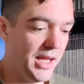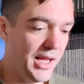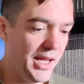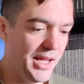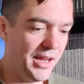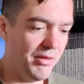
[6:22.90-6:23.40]

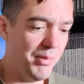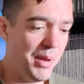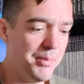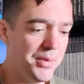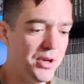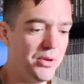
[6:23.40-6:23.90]
I
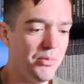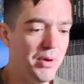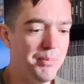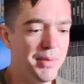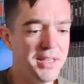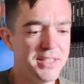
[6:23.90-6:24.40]
remember
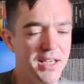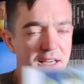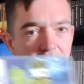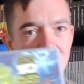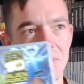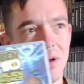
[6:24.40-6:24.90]
when Ben 10
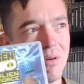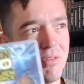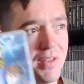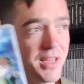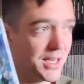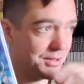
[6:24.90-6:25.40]
came out, I
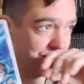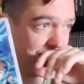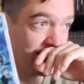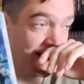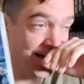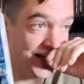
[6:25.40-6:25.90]
think I was
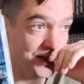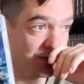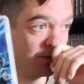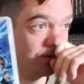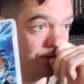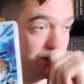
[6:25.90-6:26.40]
in high
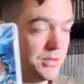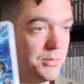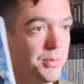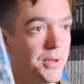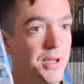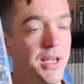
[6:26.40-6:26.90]
school,
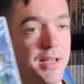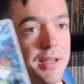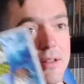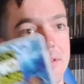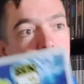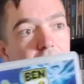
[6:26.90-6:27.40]
but
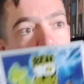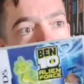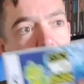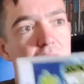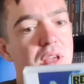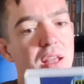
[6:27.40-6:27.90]
I
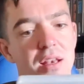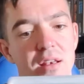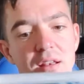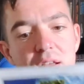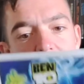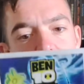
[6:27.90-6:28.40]
was
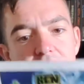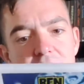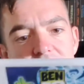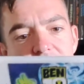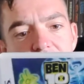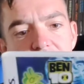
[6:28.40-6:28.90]
looking at
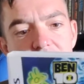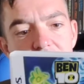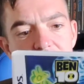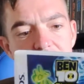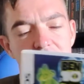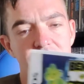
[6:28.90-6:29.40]
Ben 10
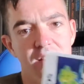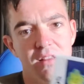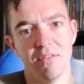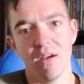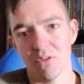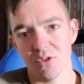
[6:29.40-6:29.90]
thinking
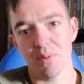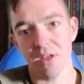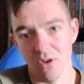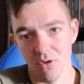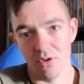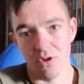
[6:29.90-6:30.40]
if I was a bit
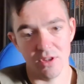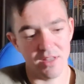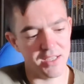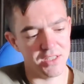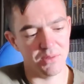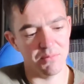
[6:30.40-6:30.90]
younger,
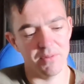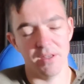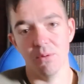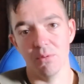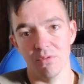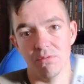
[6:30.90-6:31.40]
that is something
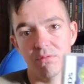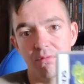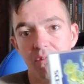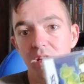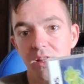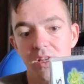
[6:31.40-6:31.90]
I would have
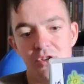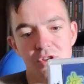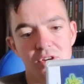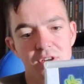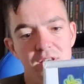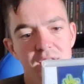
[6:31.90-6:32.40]
really
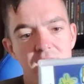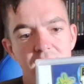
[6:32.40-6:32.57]
enjoyed.